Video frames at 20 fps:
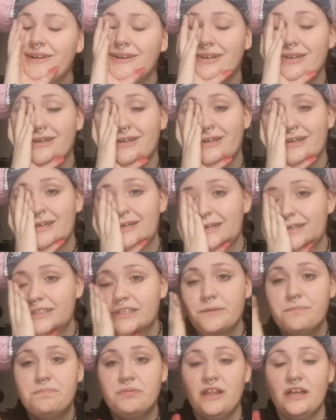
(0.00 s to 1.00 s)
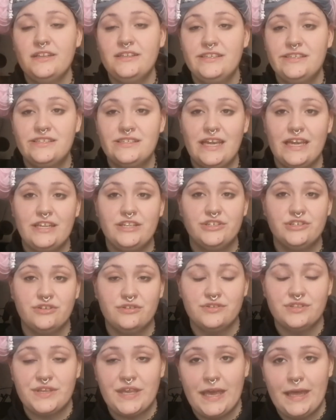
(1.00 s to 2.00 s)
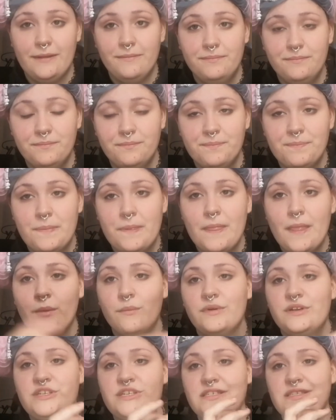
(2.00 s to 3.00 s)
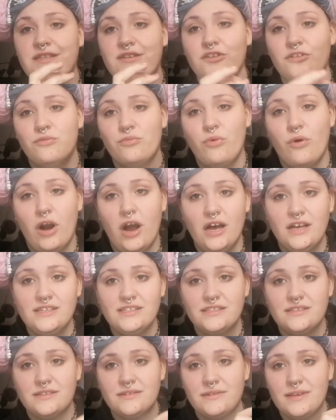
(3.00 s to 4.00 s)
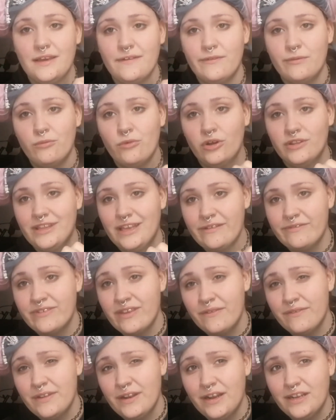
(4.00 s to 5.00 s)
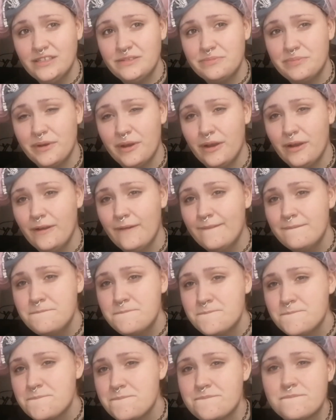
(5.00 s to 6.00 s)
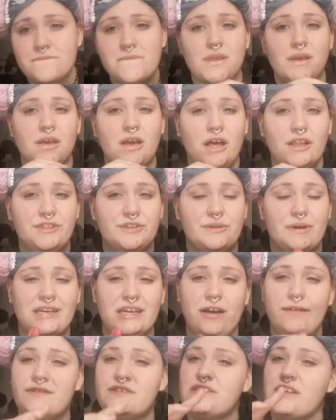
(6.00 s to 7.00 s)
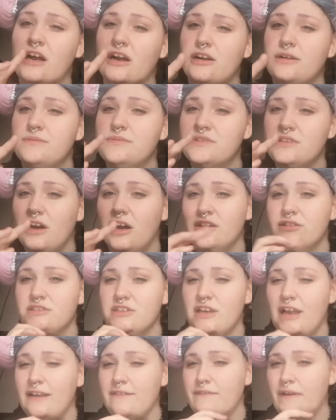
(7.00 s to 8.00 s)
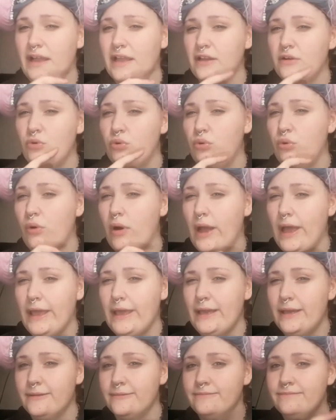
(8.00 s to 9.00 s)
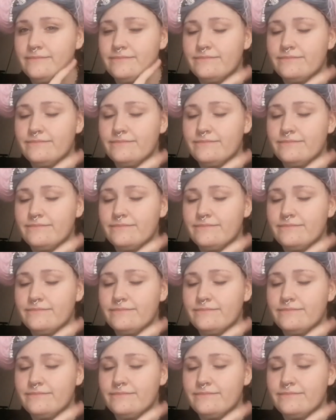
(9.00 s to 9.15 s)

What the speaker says: The blood stains your skin, which isn't the worst given what they've given us, but under any other circumstance, I find I